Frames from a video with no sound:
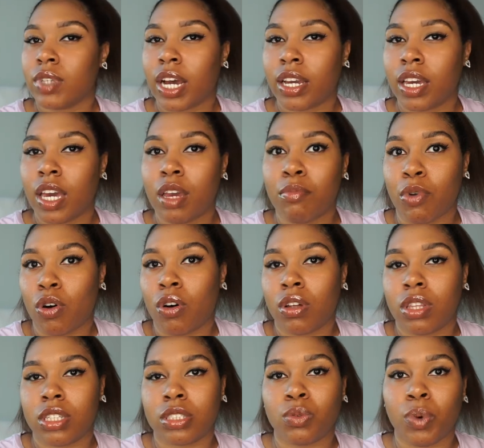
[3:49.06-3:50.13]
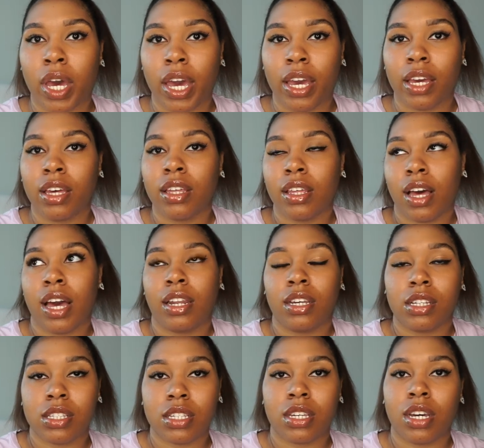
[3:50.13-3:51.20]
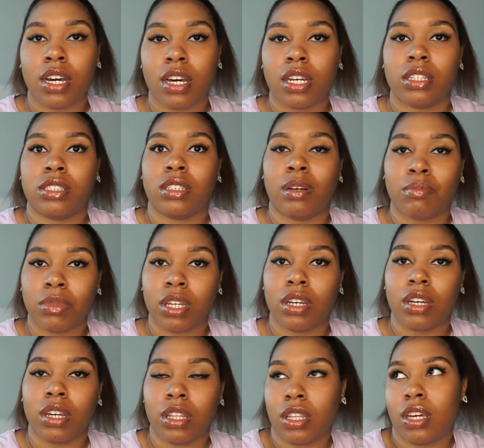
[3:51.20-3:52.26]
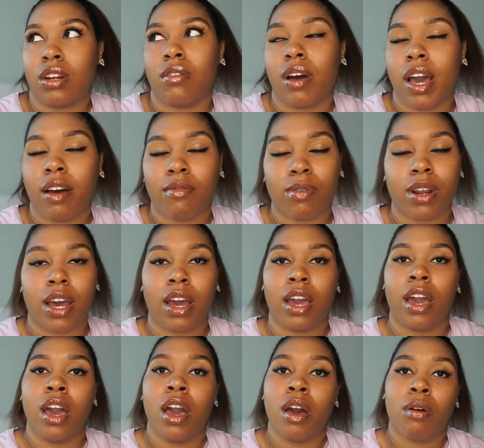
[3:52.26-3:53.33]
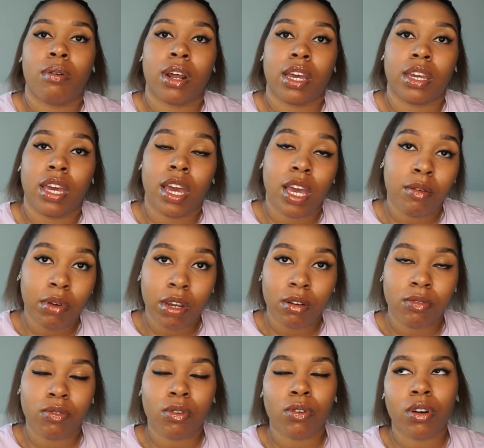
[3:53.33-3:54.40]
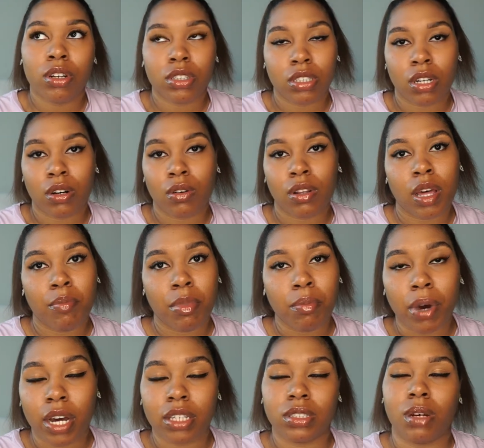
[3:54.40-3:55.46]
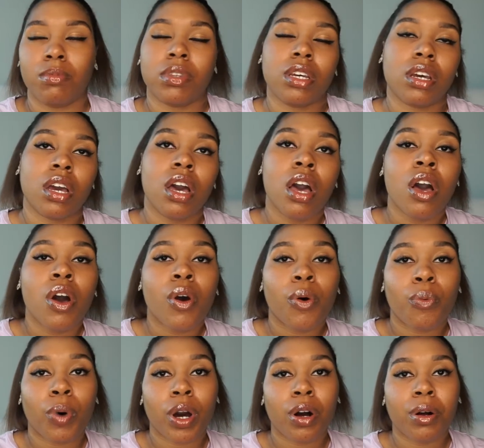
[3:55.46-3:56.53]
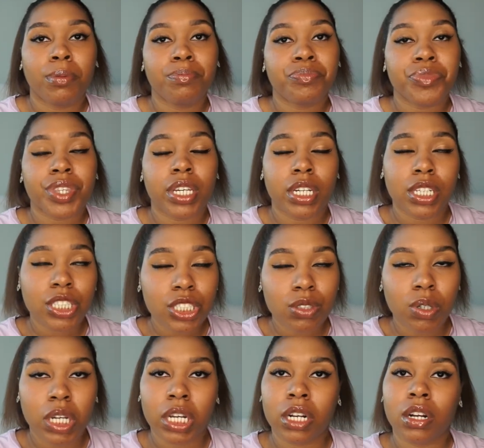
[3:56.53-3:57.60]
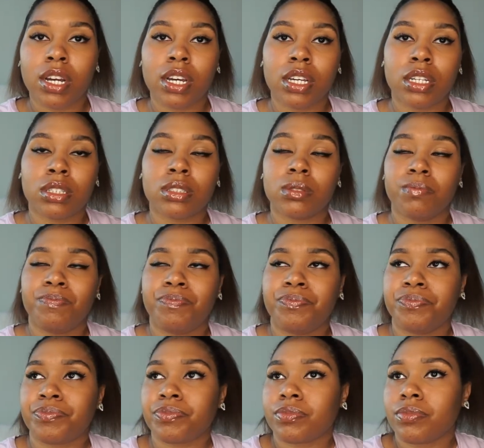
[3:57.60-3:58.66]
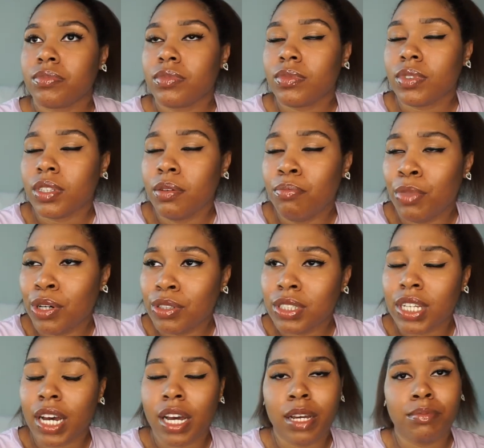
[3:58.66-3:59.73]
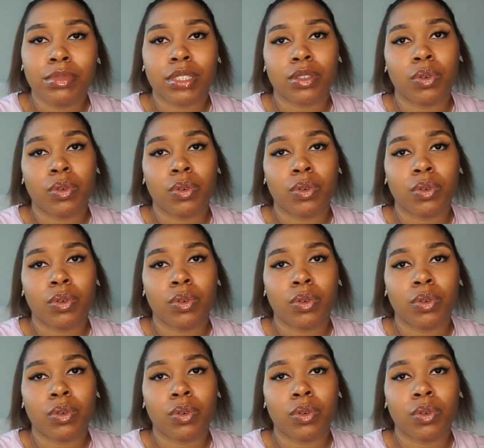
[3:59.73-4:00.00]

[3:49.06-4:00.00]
I came all this way. I need to get something. They don't have what I came here for, so let me buy something. Well, the issue here is most times